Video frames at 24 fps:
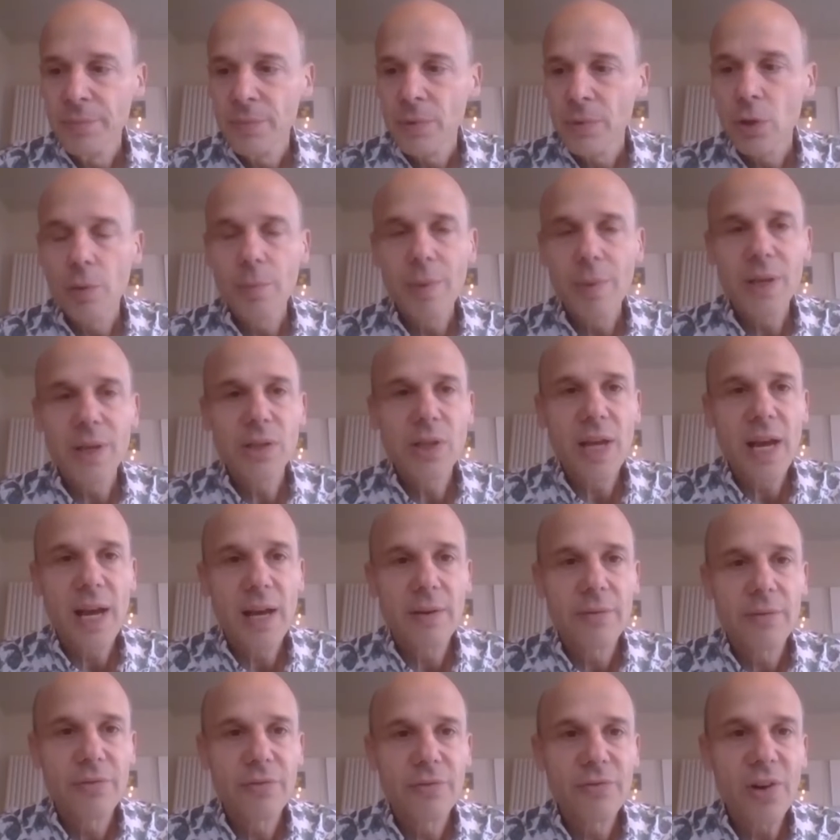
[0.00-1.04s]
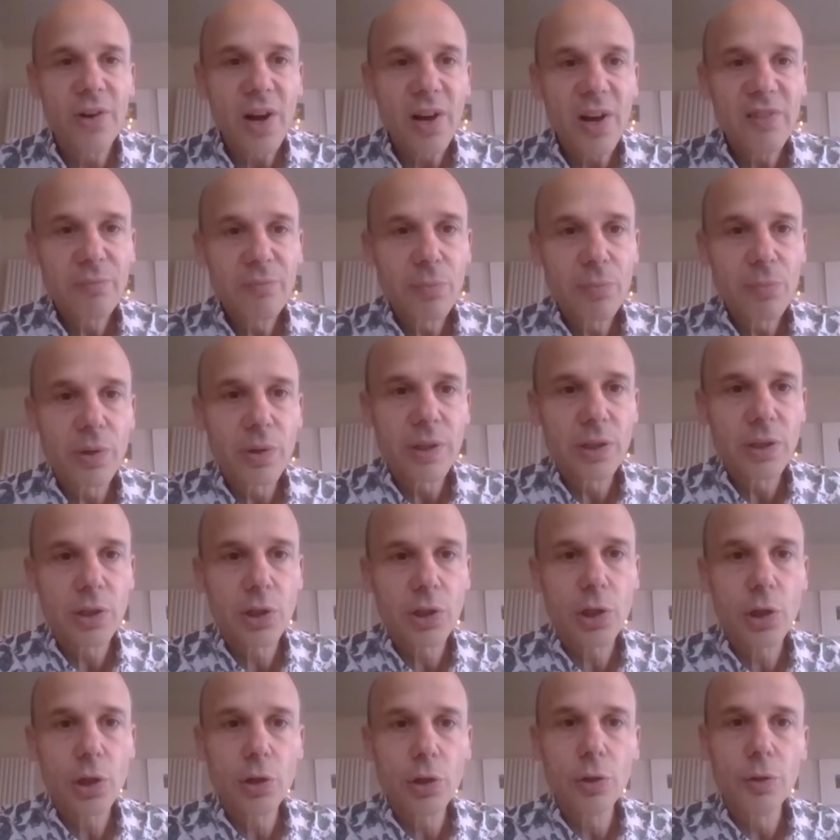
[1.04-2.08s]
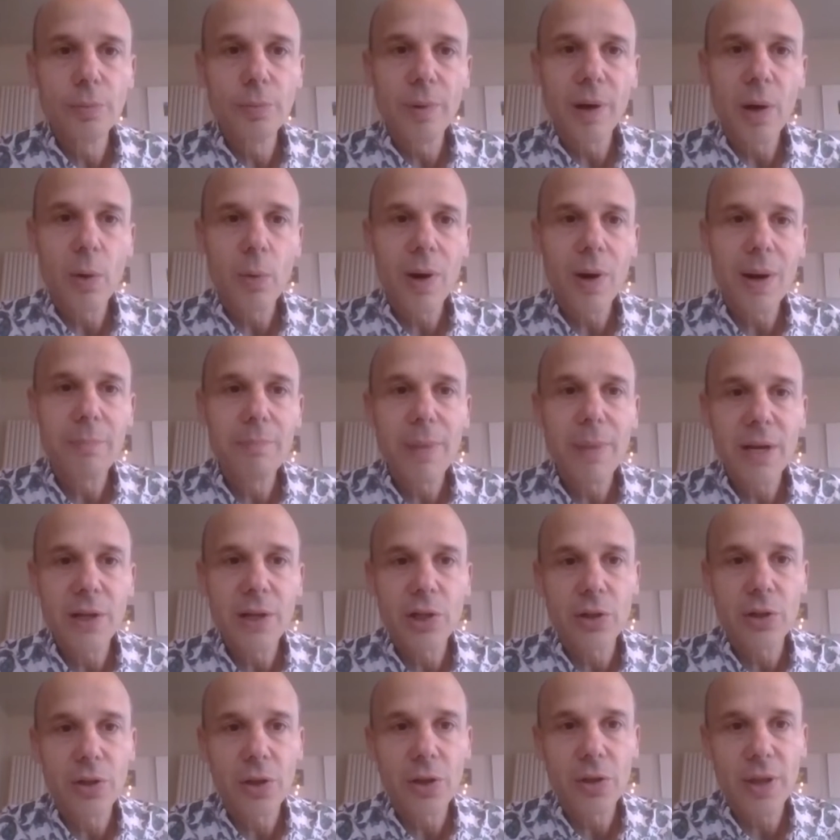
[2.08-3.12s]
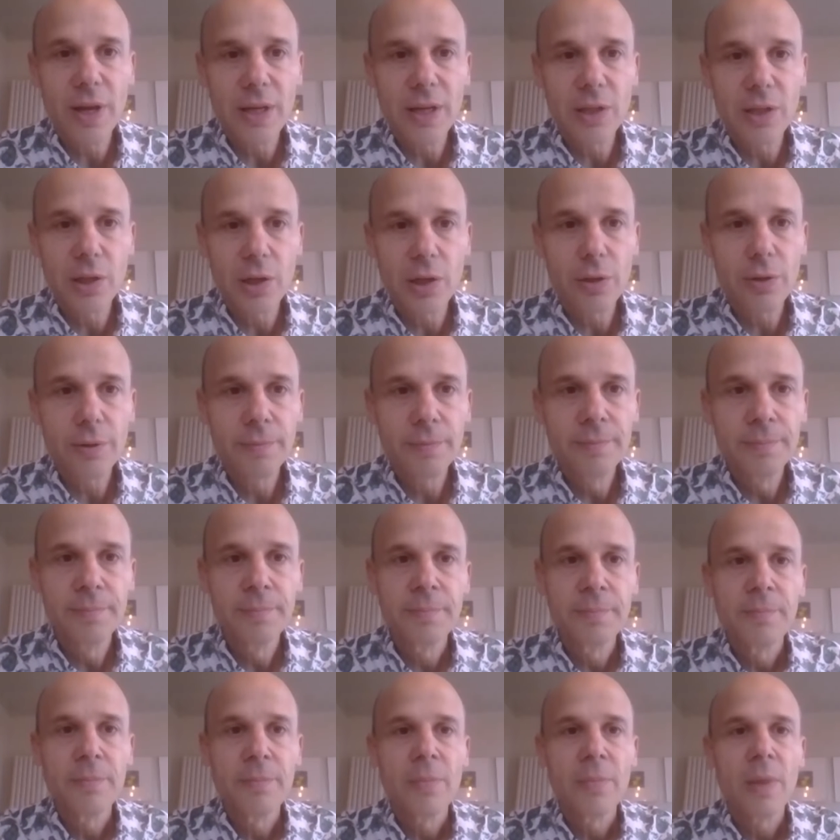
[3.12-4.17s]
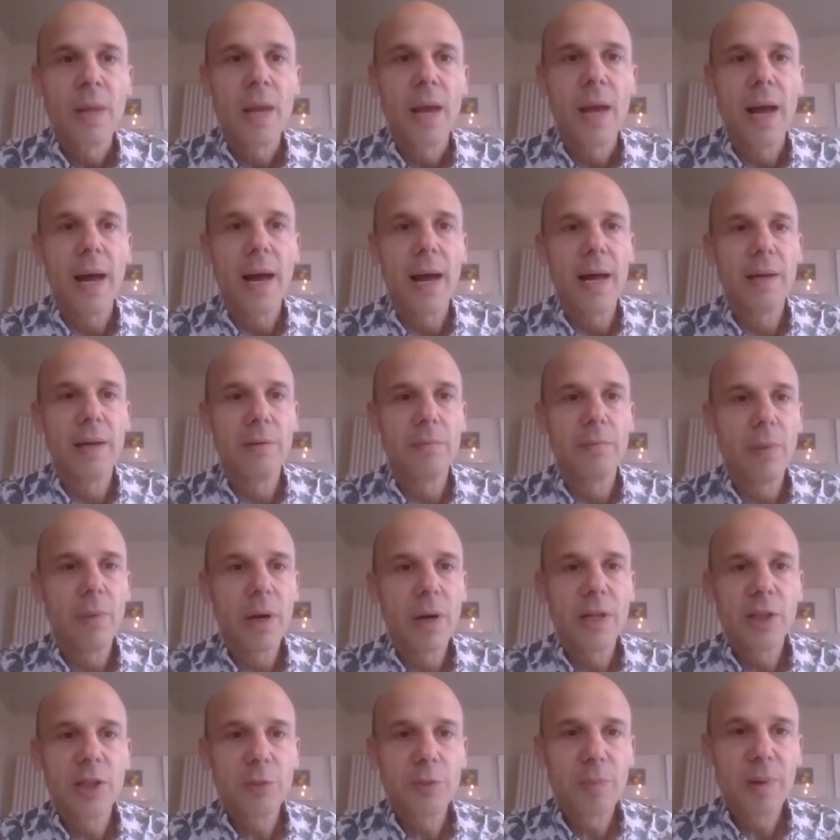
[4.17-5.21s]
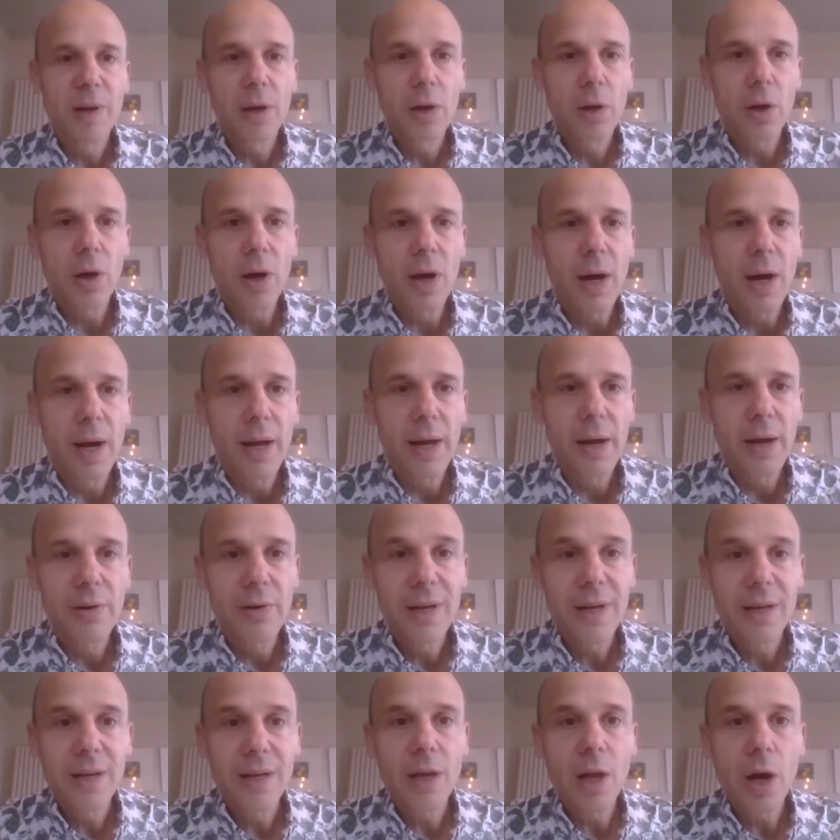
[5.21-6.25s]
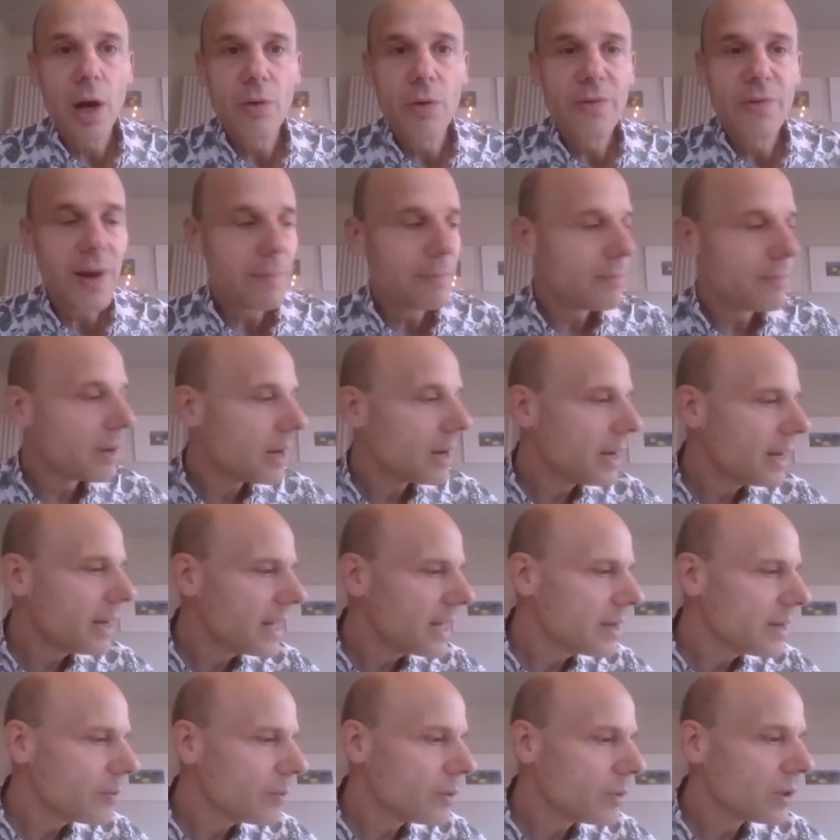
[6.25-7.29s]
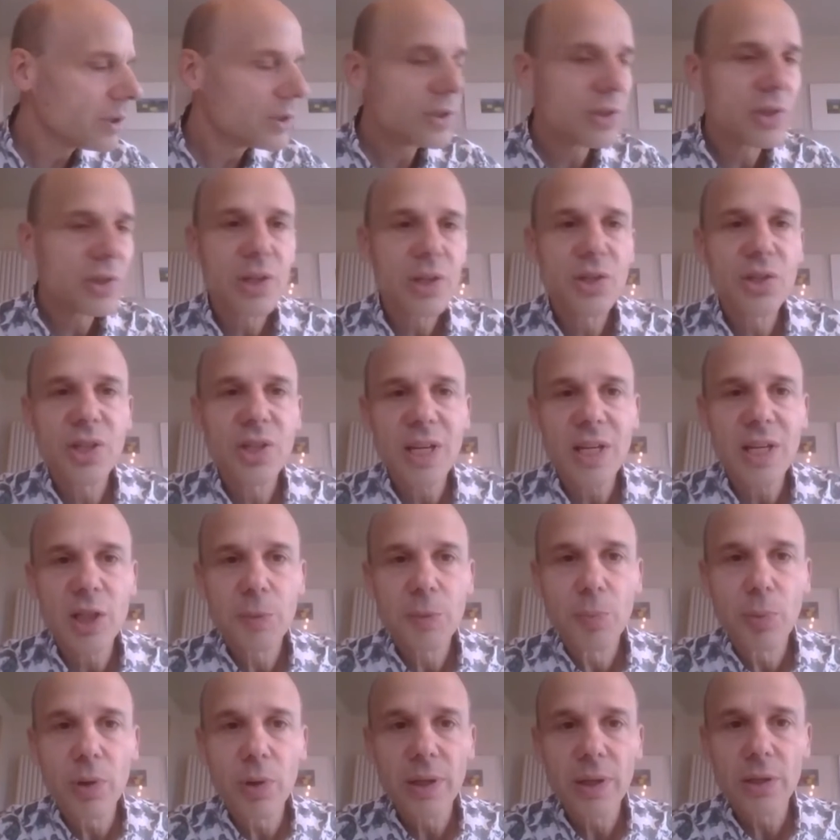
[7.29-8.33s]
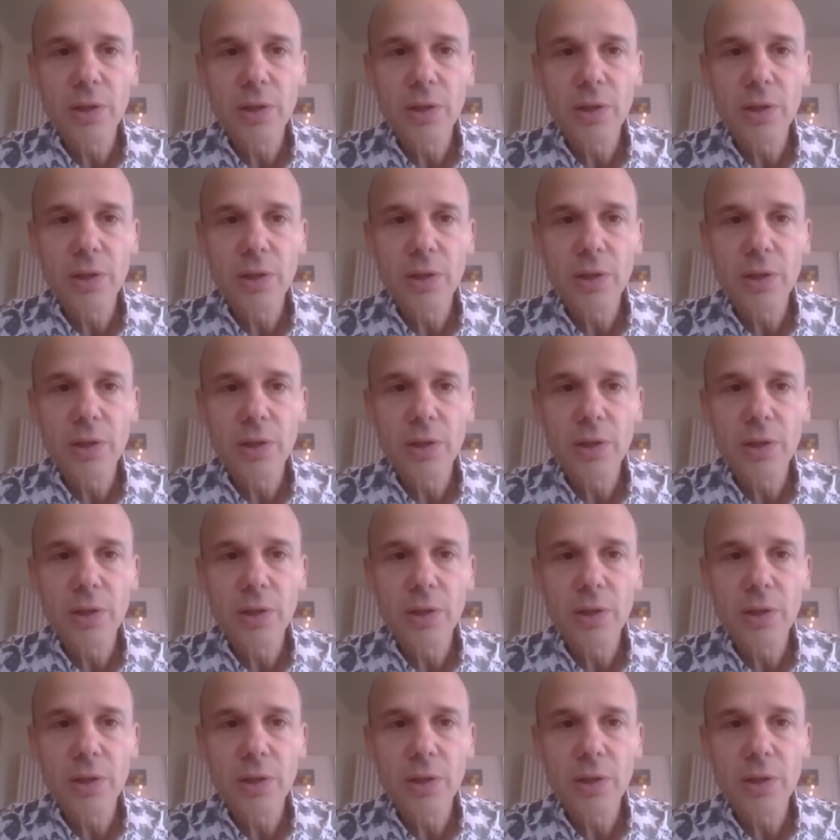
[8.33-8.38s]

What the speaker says: You're meant to have 5.2 by one measure that they do, and mine's been a lot higher. And in November, it was 6.3.